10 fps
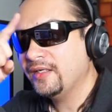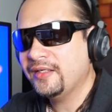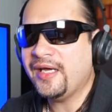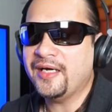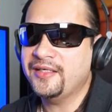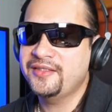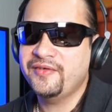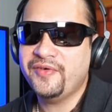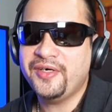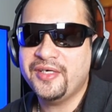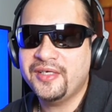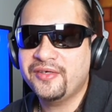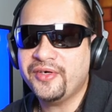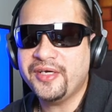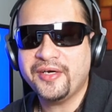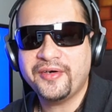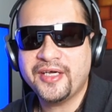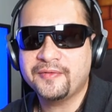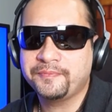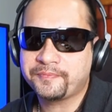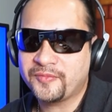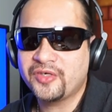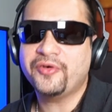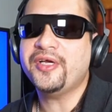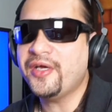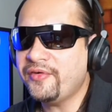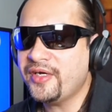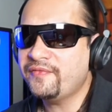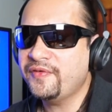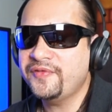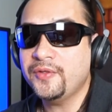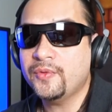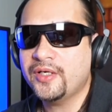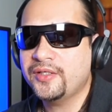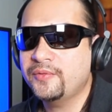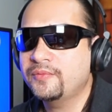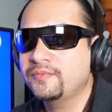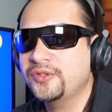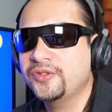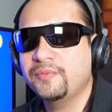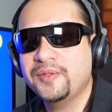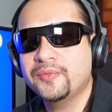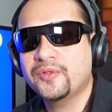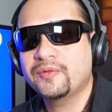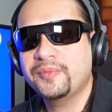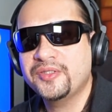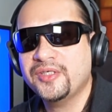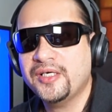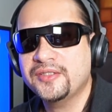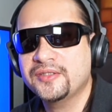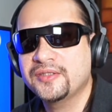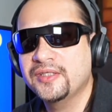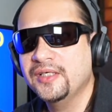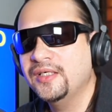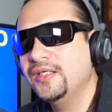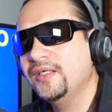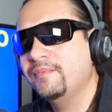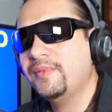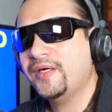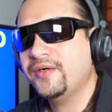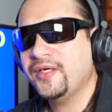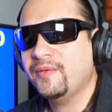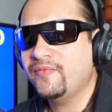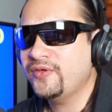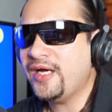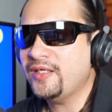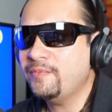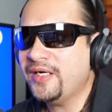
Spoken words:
Yeah, it's a very gray area. Gray area 51 should be more precise, better name for that.